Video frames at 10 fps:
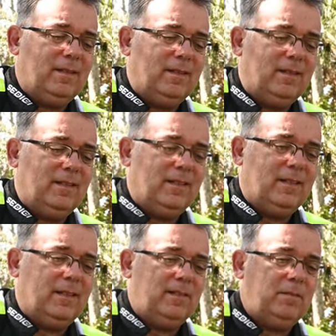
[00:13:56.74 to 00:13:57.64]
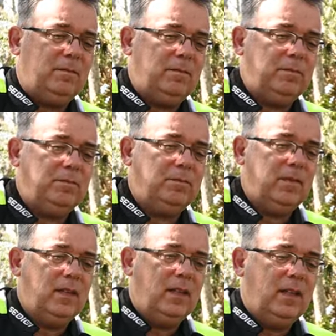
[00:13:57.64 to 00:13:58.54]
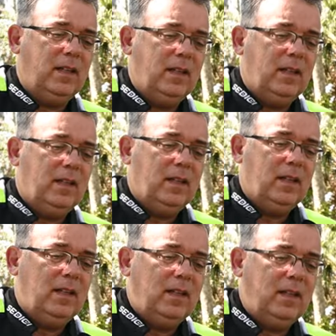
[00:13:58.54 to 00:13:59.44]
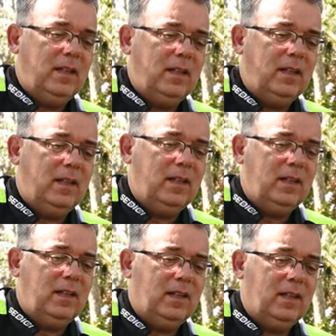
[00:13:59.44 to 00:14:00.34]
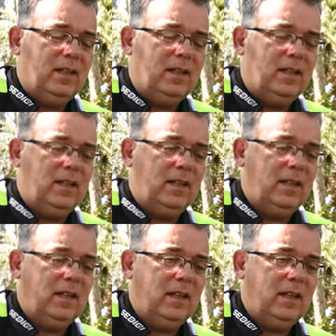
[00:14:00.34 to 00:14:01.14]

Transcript: No one is speaking in this clip.